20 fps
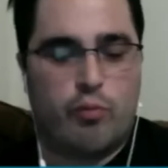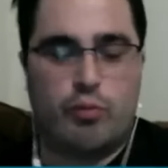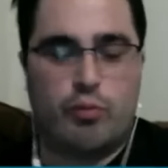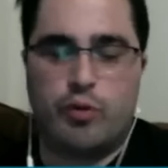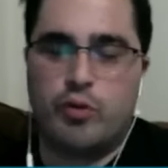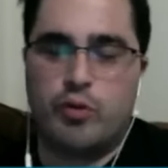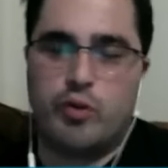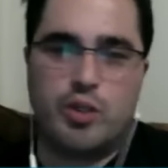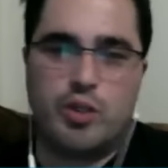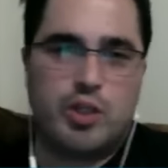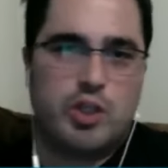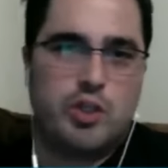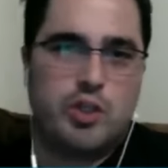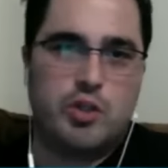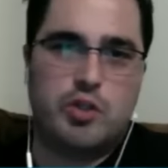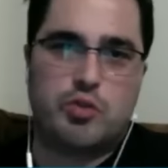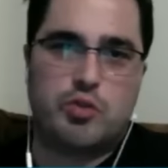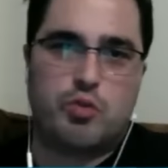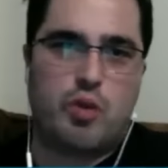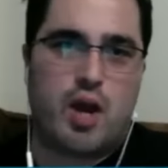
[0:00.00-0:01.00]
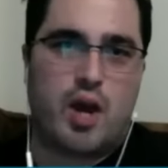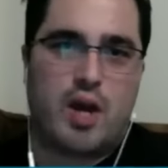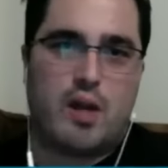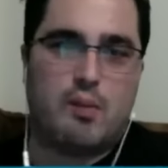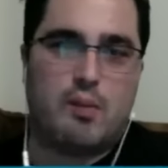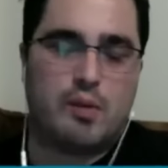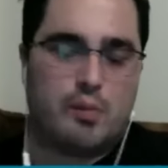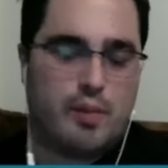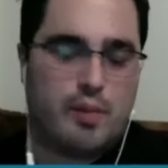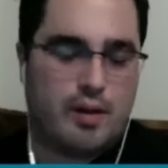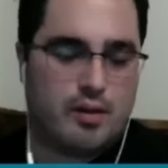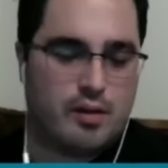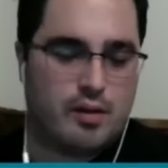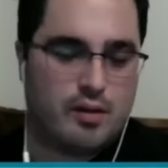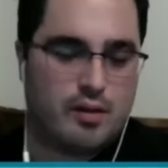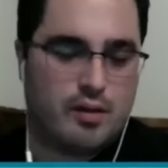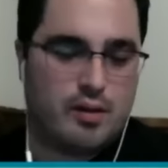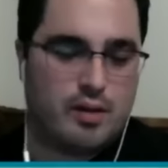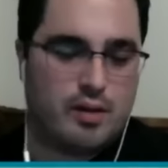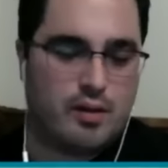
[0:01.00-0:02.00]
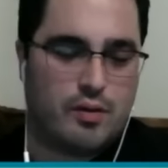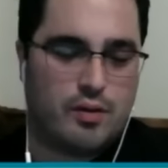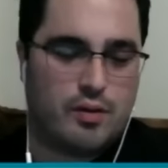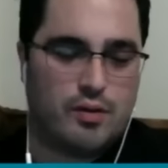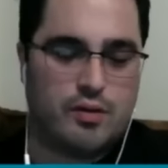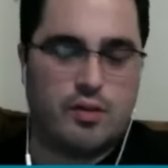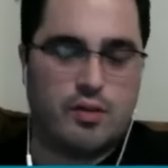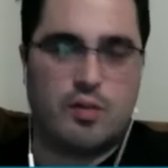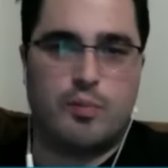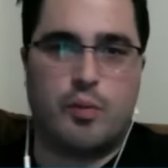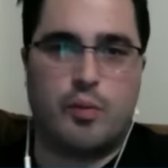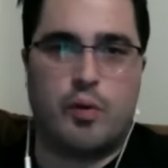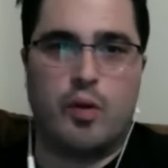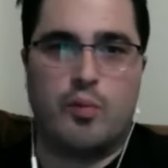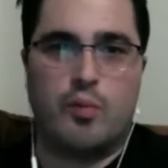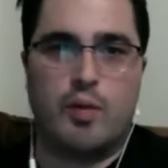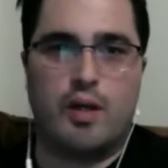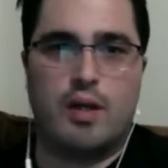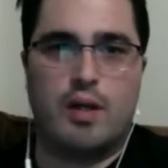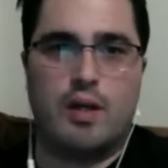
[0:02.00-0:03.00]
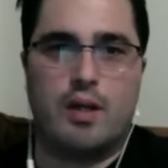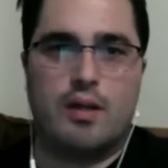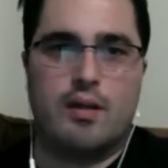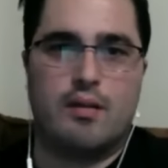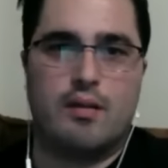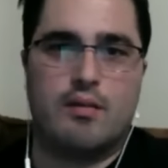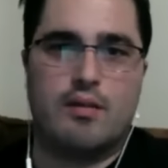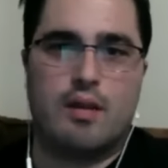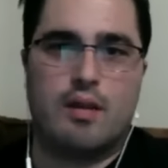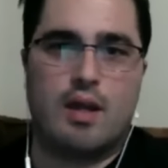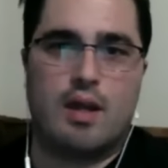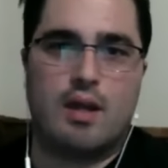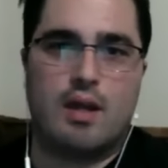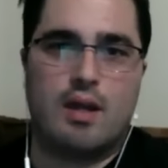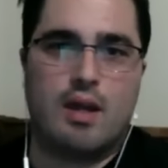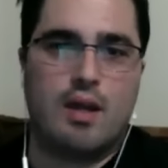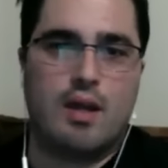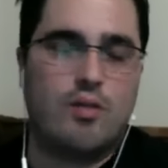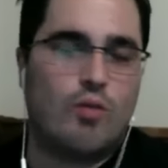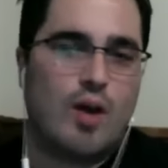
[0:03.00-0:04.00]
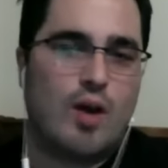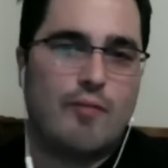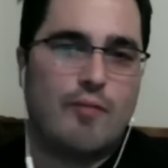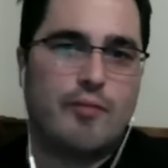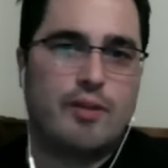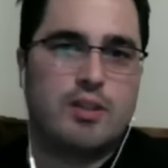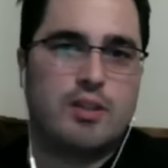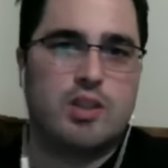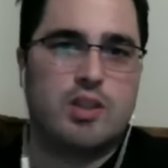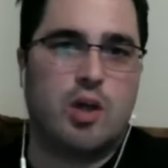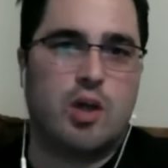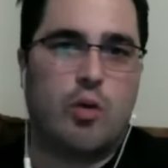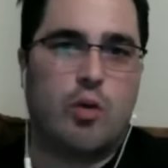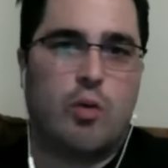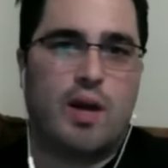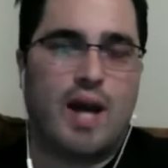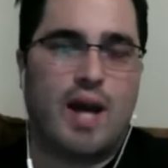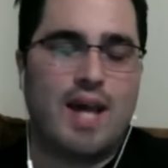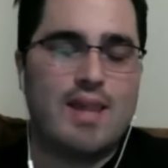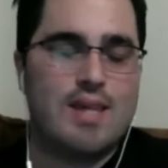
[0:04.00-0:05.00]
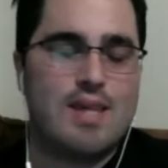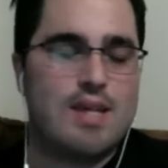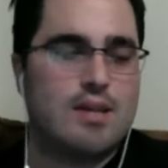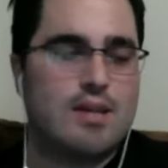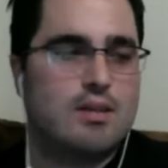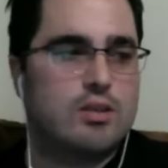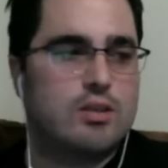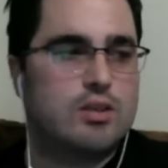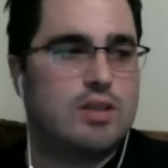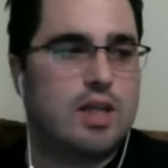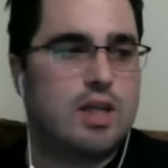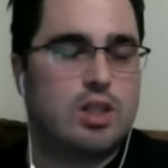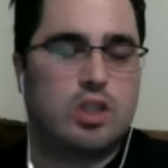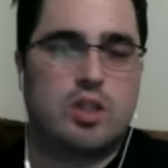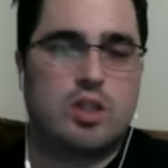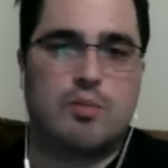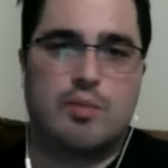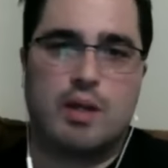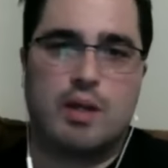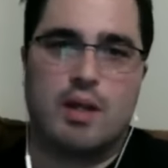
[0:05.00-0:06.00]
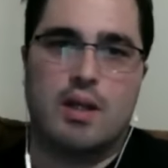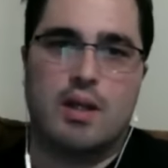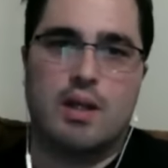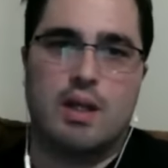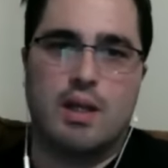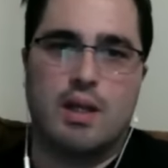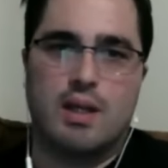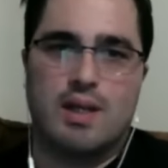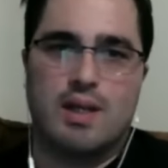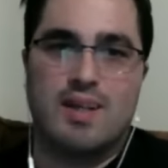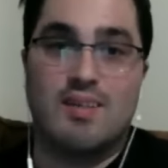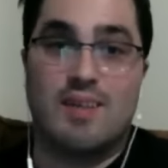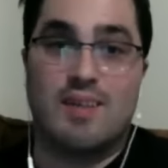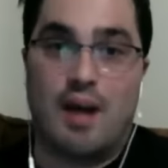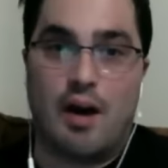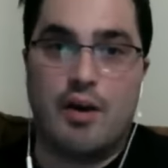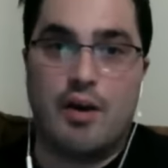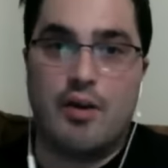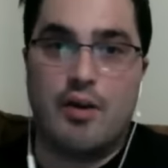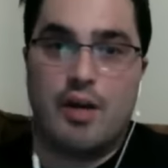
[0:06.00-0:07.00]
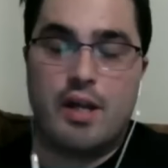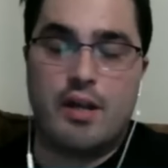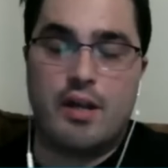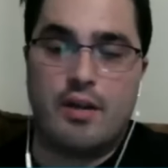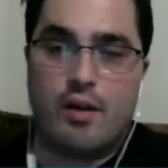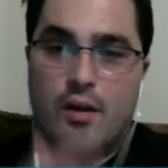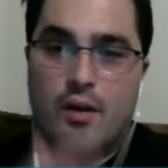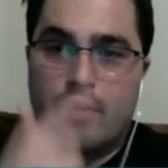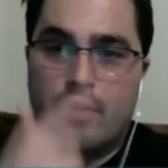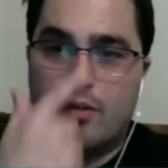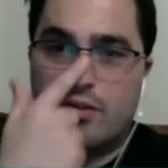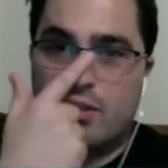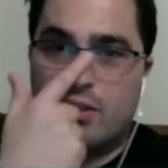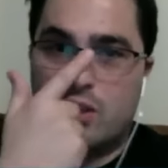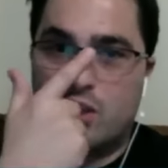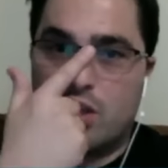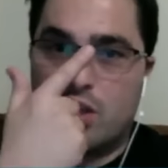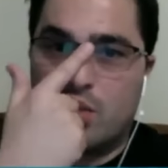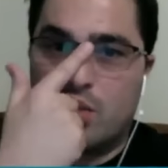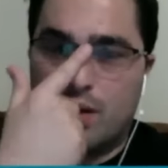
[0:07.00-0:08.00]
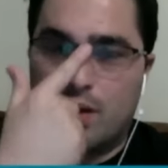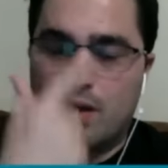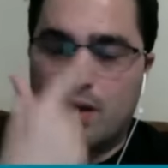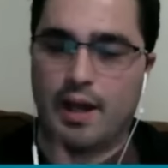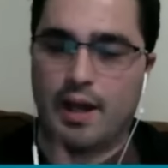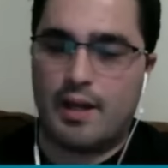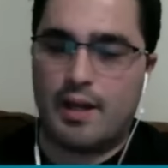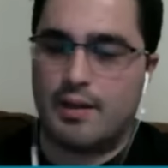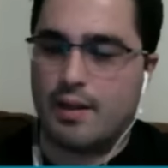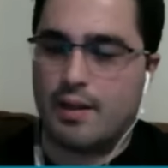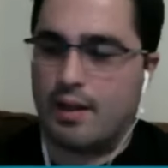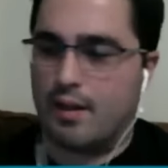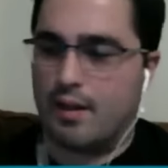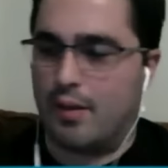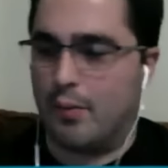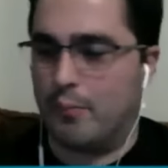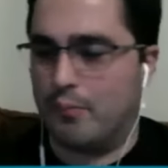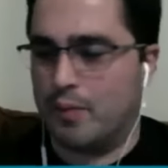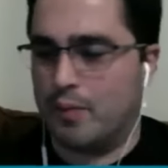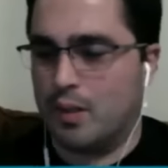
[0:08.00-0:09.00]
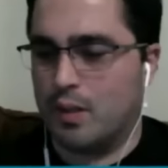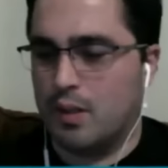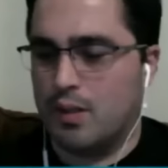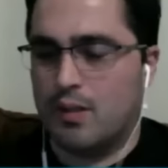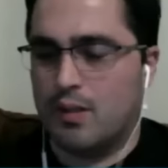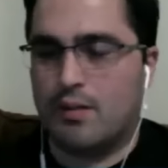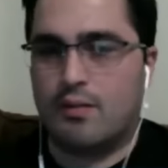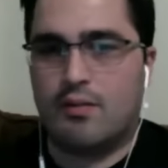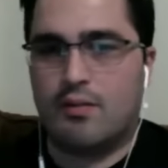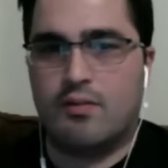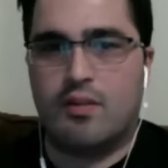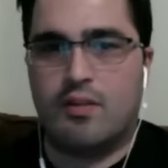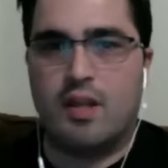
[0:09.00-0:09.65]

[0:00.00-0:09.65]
doing huge write-ups about their, you know, their disappointment in this, and and rightfully so. What I think this set should have been. Is one hundred eighty dollars. It should have been like that um, City